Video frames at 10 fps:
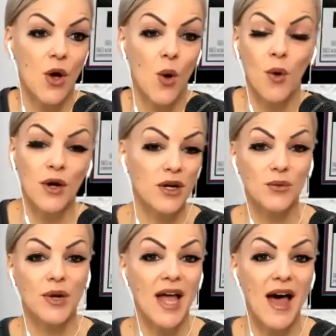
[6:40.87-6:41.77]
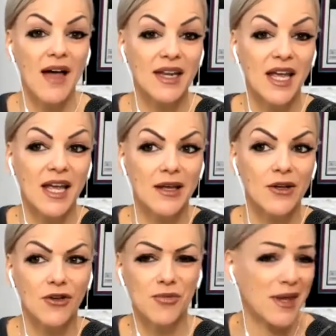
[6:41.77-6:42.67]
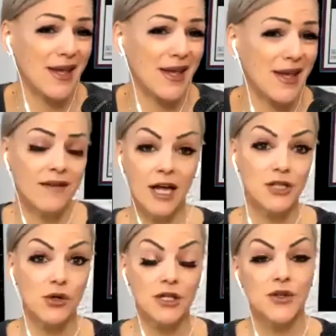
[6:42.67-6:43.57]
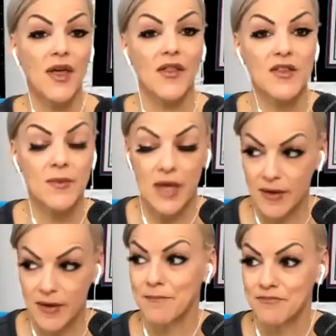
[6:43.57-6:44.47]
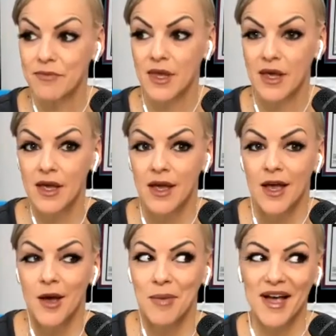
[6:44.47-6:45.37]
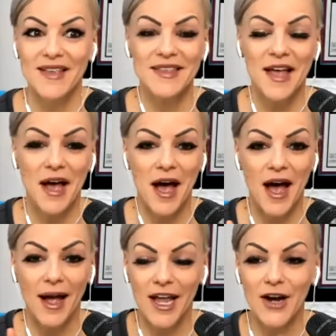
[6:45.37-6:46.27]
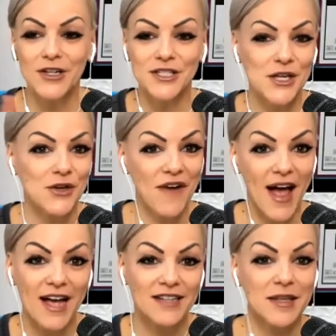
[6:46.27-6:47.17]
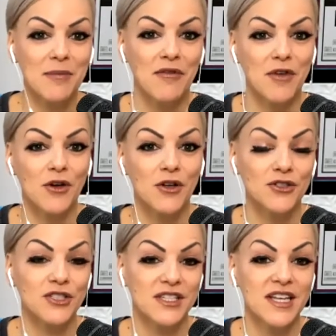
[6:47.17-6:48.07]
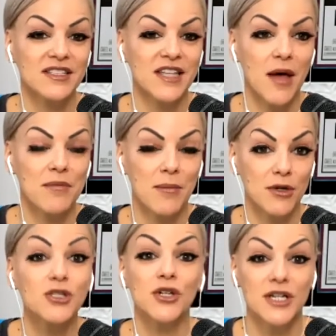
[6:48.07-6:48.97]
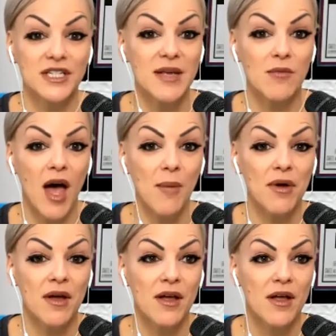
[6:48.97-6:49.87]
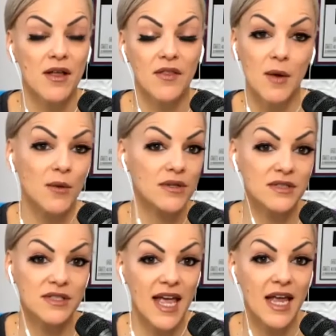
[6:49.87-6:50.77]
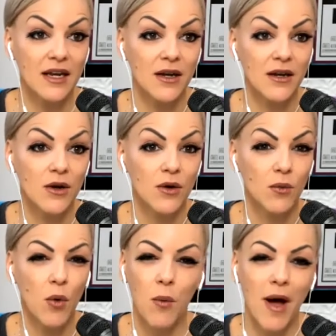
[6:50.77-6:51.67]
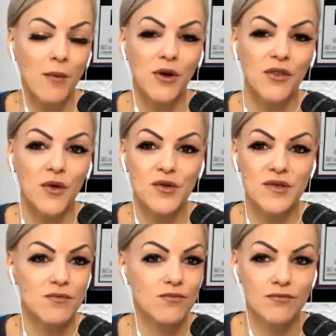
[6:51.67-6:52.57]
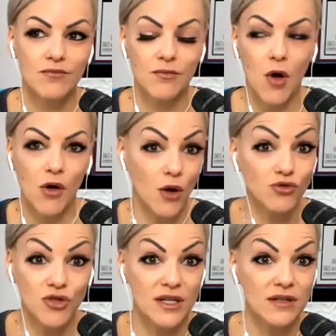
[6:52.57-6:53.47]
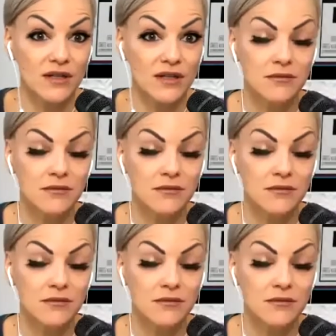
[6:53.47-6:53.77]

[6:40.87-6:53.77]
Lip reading: When in reality, you should be like, yeah, I can totally do that this week. Yep. Because I guarantee you, if I asked some of y'all your Success Club numbers during Team Cup, they were insane. Well, why weren't those all coaches?